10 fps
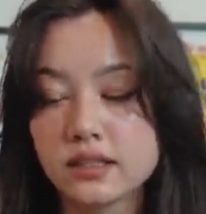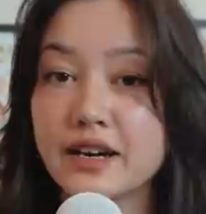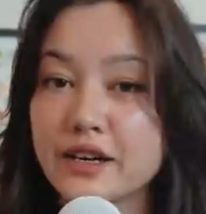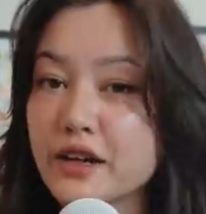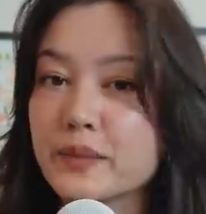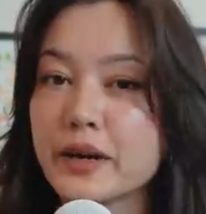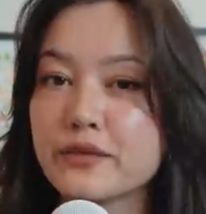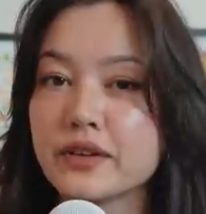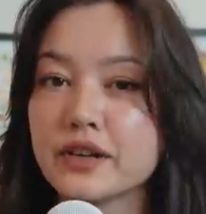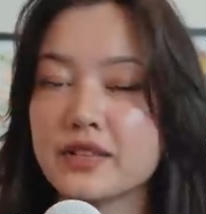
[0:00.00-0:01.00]
And another
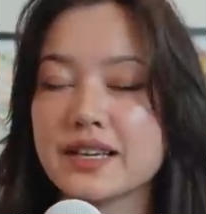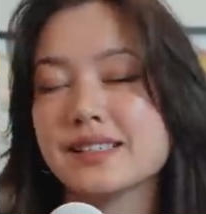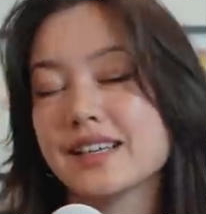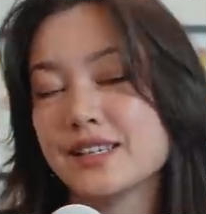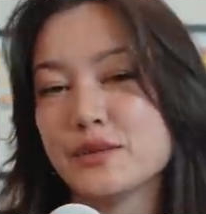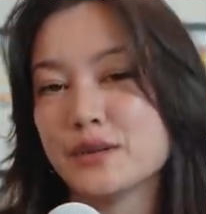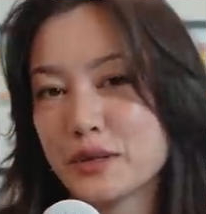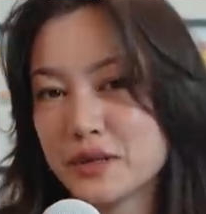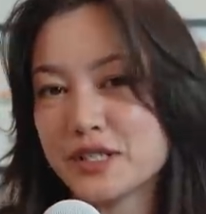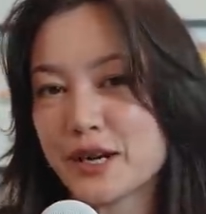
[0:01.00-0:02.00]
benefit of this is you can
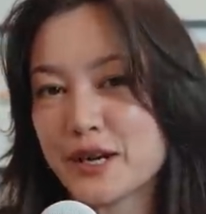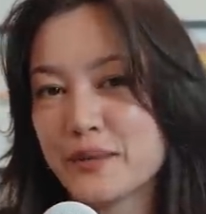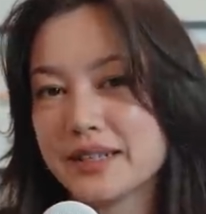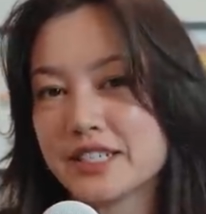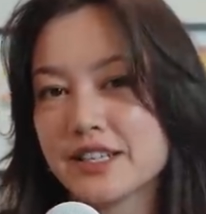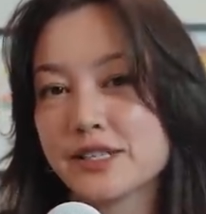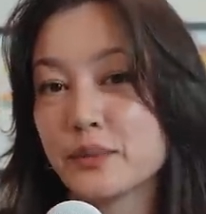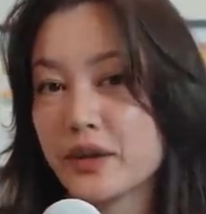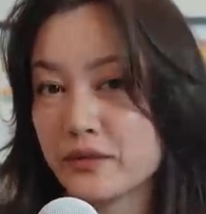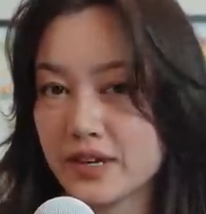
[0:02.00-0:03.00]
always share your wish list
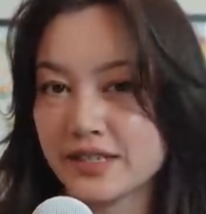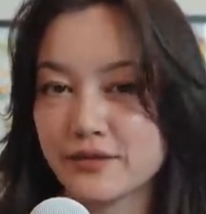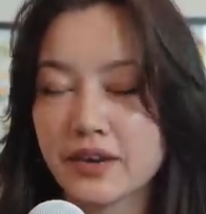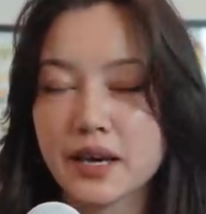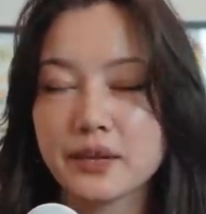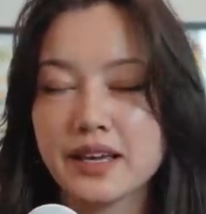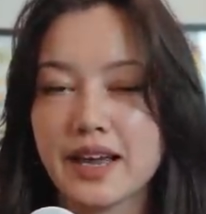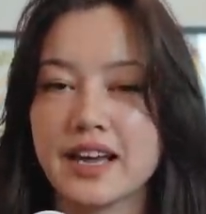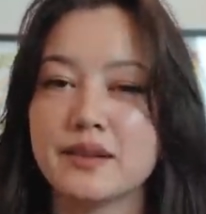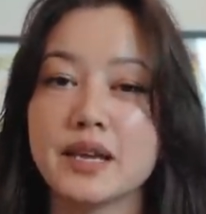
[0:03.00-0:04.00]
with friends and family,
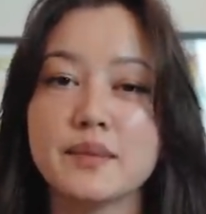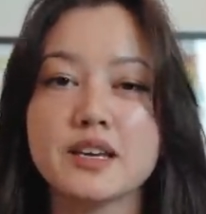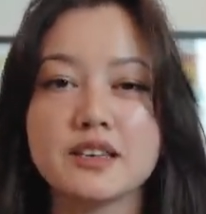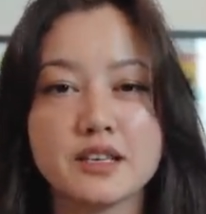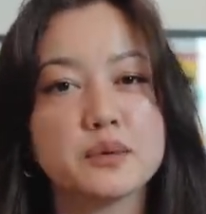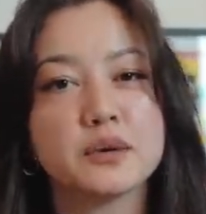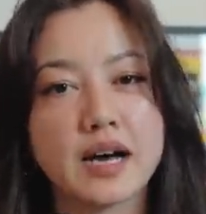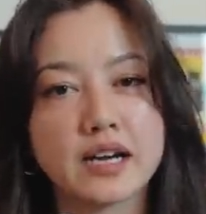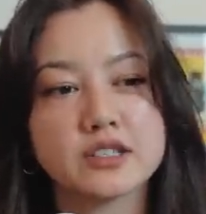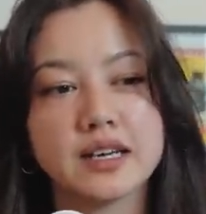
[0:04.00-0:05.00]
and maybe you will
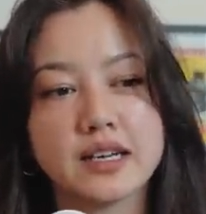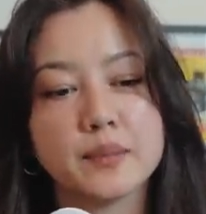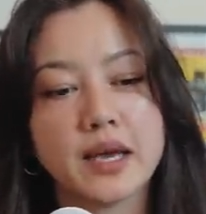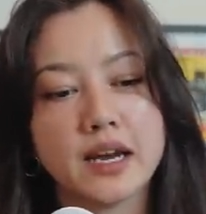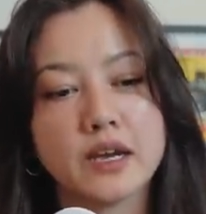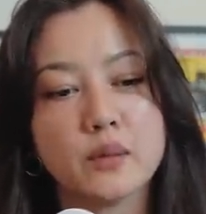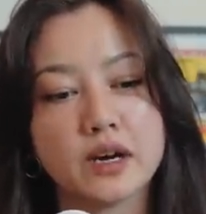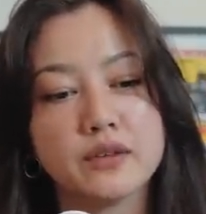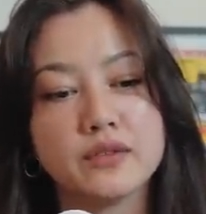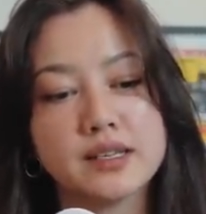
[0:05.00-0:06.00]
actually end up getting
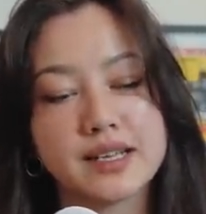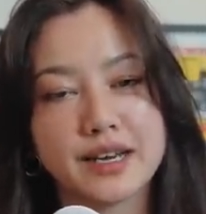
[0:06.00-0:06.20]
one of these